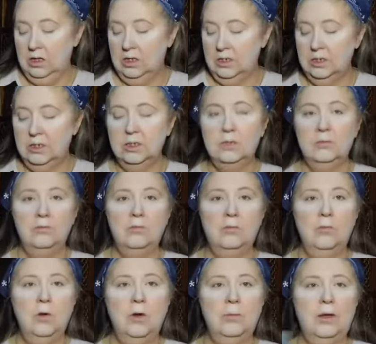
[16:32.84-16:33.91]
This is
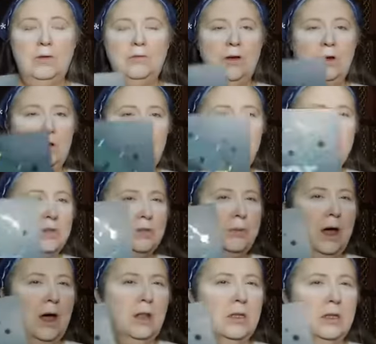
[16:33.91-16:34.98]
one of my very first
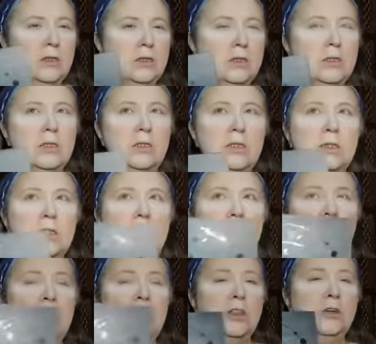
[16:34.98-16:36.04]
palettes. This is
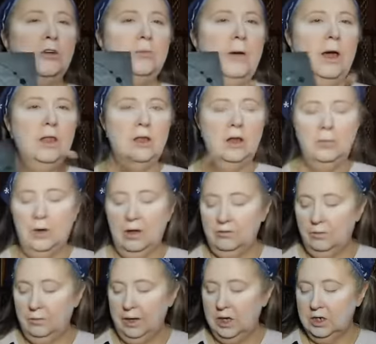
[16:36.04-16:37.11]
like the third palette I bought
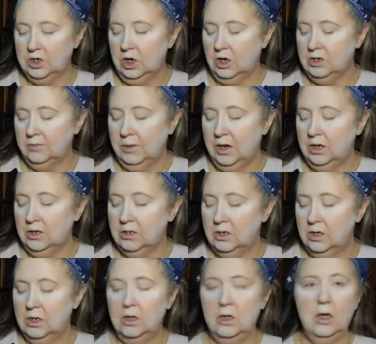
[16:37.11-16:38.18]
from BH
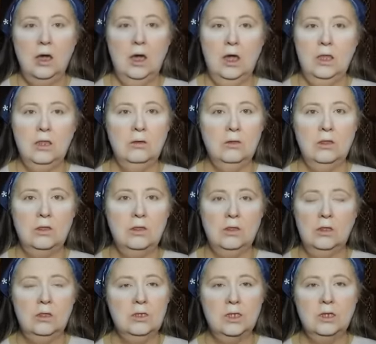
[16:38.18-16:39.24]
Cosmetics. And the
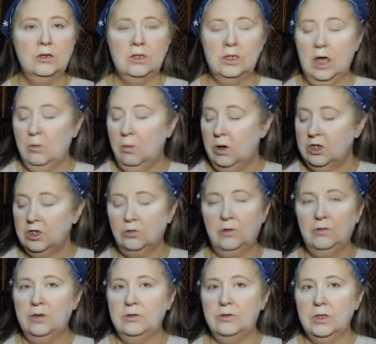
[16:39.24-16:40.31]
series, I watched the
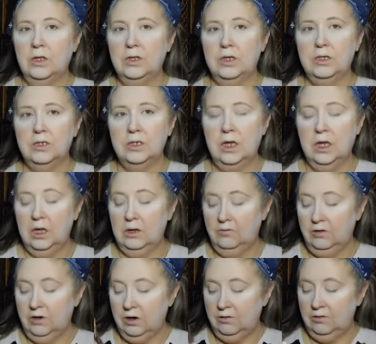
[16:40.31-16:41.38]
reviews on this,
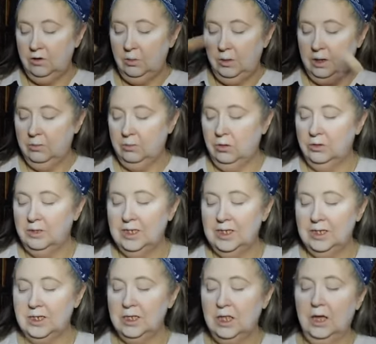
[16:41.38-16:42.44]
and very few people
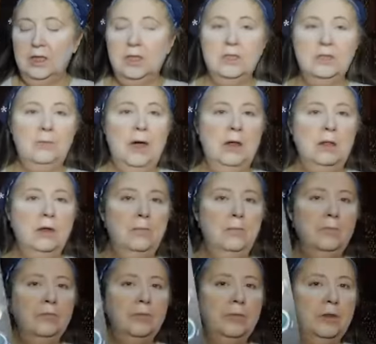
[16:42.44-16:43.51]
dislike this palette.
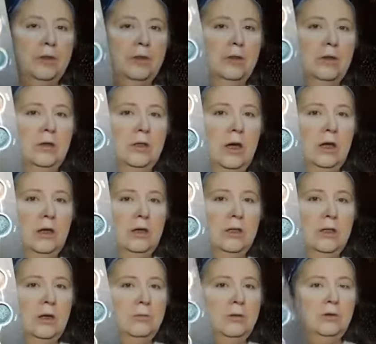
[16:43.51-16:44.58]
Look at that.
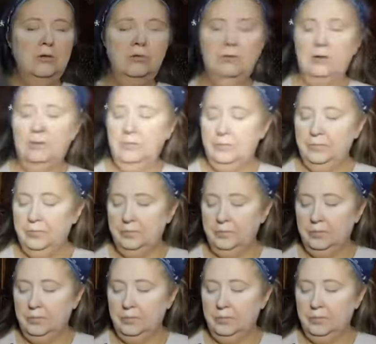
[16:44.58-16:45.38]
Isn't that beautiful?